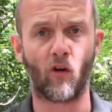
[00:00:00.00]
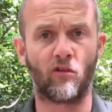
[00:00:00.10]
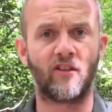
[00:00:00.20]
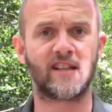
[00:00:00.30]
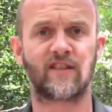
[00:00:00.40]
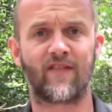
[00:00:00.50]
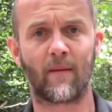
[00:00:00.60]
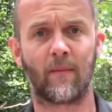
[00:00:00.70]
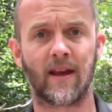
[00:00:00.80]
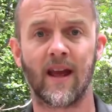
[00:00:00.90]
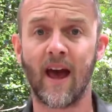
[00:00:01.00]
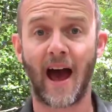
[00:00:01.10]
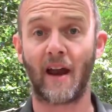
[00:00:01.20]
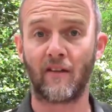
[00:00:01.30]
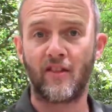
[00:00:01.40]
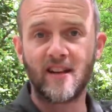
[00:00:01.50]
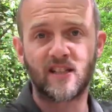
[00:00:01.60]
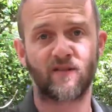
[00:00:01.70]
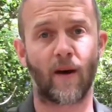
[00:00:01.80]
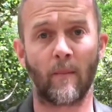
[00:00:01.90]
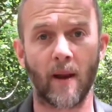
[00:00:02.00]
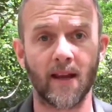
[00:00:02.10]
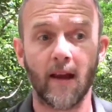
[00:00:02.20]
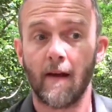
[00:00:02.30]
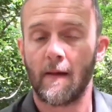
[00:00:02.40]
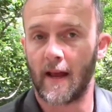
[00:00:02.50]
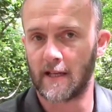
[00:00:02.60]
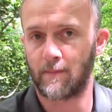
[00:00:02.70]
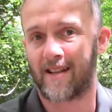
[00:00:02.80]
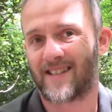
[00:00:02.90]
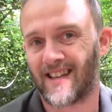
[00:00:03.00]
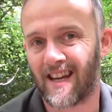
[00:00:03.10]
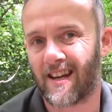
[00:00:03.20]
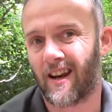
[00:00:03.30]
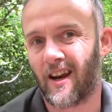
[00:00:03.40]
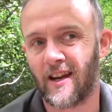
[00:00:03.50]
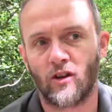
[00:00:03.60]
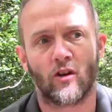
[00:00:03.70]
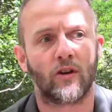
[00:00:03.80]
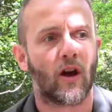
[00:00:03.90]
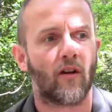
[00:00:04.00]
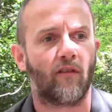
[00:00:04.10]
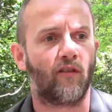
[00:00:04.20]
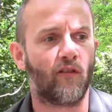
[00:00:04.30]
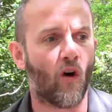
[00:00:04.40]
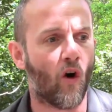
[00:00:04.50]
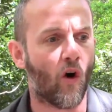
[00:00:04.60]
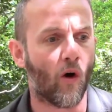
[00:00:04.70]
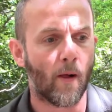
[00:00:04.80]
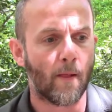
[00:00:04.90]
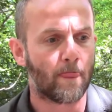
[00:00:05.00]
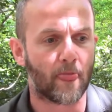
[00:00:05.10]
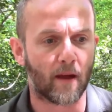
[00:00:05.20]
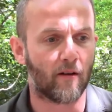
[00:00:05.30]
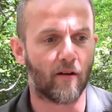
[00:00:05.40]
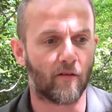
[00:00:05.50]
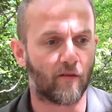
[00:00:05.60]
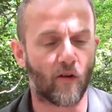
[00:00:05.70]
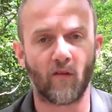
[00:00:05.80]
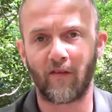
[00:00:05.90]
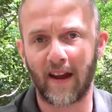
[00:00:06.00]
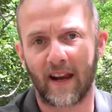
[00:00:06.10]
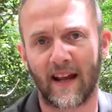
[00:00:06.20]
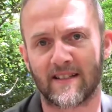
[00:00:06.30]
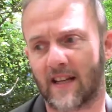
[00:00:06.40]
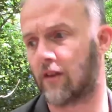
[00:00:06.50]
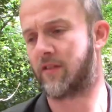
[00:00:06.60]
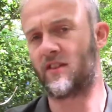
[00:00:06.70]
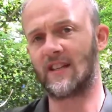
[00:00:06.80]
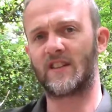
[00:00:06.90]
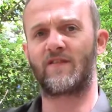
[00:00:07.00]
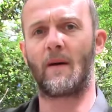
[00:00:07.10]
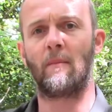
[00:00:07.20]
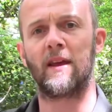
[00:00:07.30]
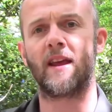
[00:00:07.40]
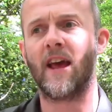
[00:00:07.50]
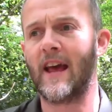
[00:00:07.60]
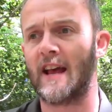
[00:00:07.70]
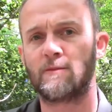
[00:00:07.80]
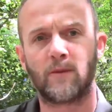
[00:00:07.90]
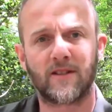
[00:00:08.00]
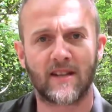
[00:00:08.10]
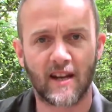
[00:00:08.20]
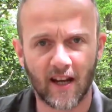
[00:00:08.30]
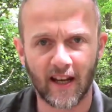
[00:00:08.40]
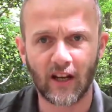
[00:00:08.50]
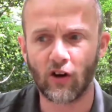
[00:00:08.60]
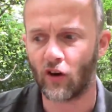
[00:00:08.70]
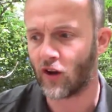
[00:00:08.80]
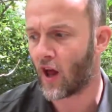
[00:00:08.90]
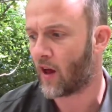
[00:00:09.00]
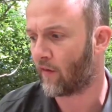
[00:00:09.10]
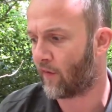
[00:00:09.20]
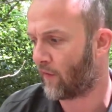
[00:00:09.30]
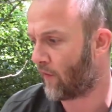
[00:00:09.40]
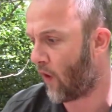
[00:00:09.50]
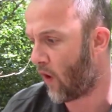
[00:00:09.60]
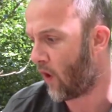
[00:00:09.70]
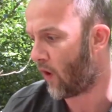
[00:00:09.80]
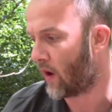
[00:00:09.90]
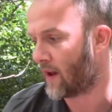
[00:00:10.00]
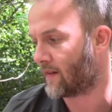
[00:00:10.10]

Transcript: or this family, and this family is particularly good for firelighting, and this family is particularly good for